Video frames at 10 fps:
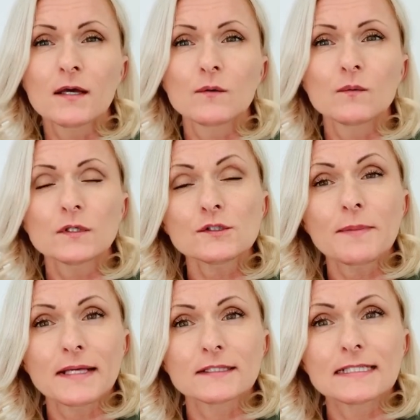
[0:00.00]
What
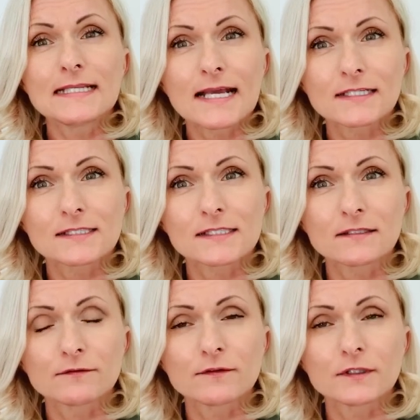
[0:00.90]
about the negative
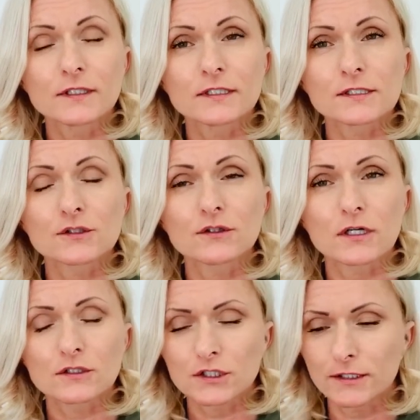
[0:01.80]

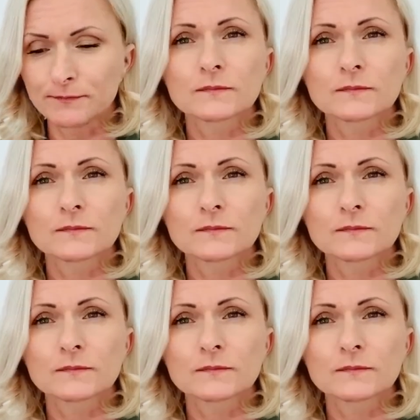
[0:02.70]
structure?